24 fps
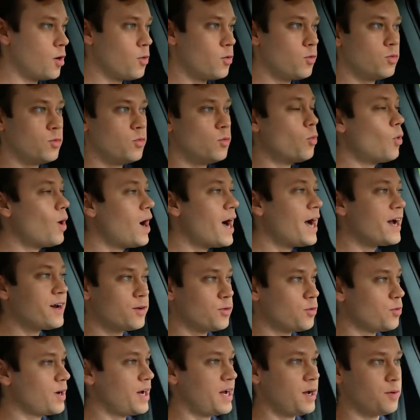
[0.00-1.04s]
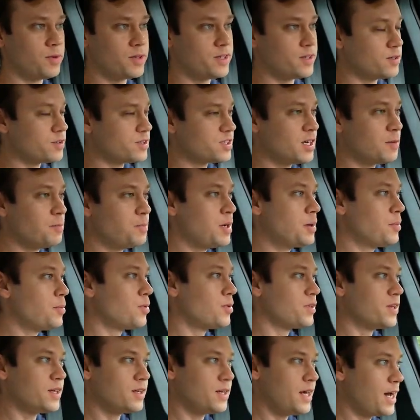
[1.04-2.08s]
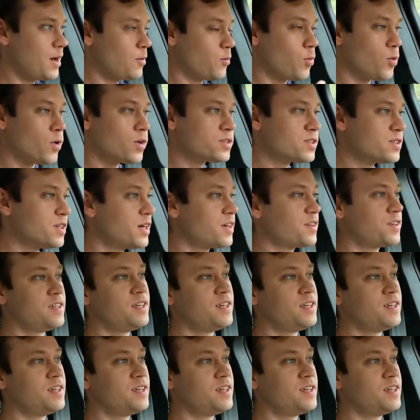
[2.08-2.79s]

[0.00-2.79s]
a, wide array where there were some people that had worse luck